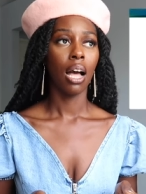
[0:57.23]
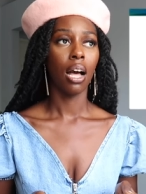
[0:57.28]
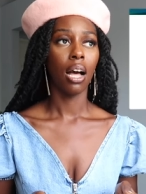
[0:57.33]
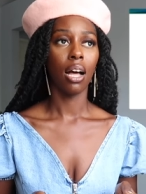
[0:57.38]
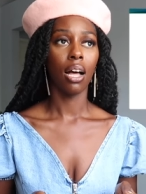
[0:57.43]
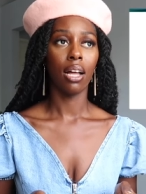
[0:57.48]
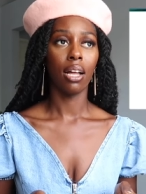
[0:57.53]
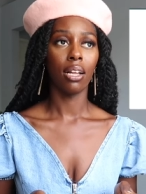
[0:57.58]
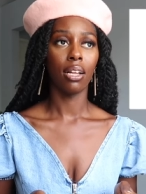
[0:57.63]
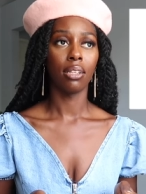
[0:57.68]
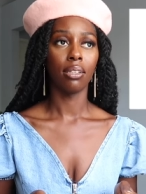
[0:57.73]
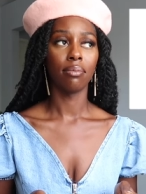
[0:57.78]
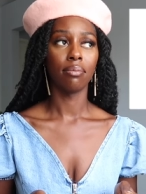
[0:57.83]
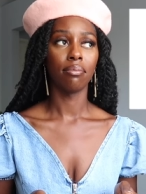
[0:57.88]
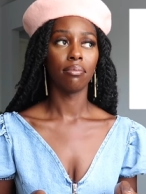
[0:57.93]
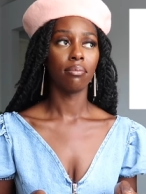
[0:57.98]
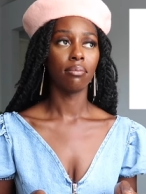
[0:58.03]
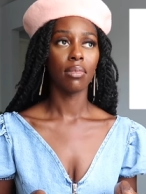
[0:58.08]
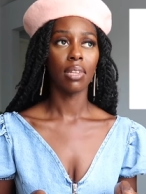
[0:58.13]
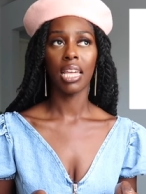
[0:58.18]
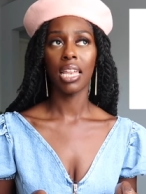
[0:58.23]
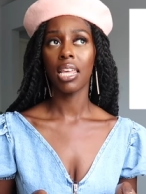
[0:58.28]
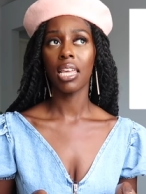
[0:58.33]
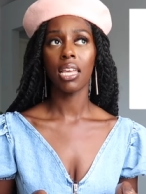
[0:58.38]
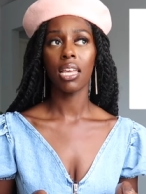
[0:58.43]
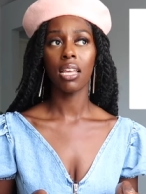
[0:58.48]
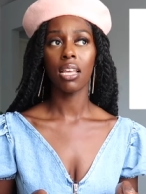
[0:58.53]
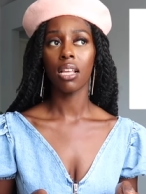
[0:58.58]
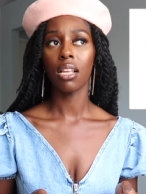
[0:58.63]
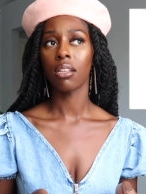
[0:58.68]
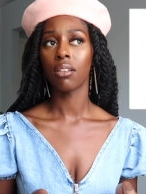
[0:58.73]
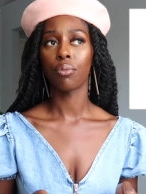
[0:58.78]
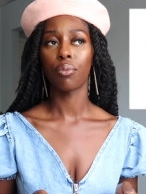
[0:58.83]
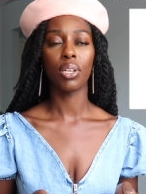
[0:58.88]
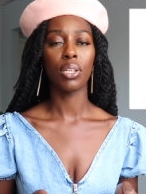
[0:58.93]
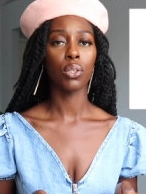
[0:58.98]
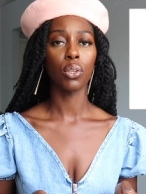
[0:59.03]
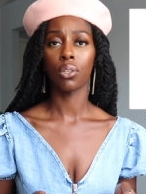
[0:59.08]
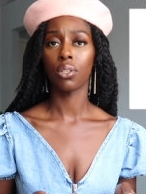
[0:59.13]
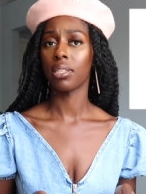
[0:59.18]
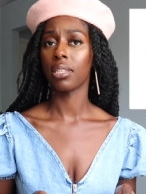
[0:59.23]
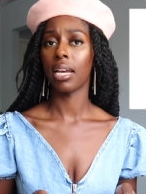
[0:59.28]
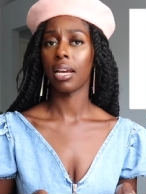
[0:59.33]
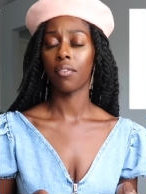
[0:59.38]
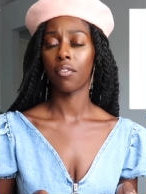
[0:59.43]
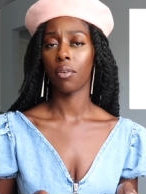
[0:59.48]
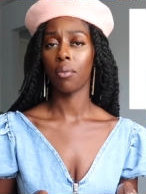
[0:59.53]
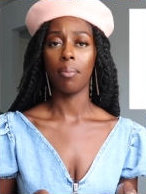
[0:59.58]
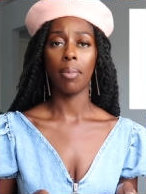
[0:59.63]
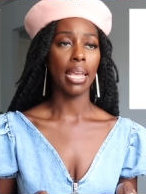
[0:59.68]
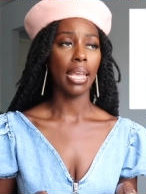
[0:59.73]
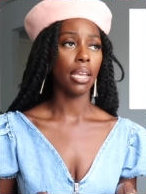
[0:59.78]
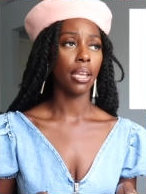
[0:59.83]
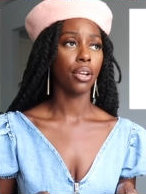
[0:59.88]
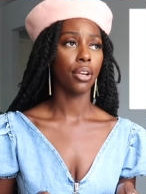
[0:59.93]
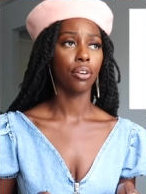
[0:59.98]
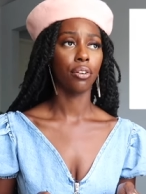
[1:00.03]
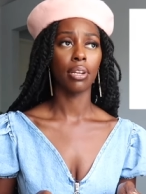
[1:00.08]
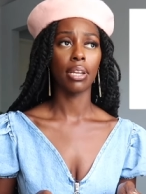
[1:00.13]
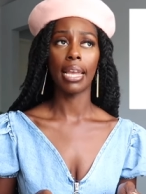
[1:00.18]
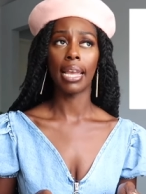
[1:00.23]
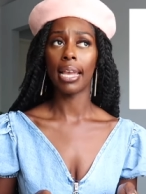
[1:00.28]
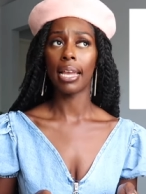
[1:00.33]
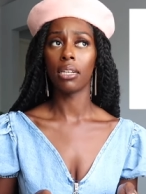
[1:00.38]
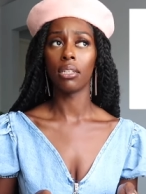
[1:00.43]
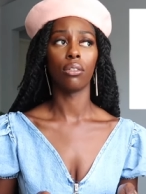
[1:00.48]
um, any resources I ever make, create,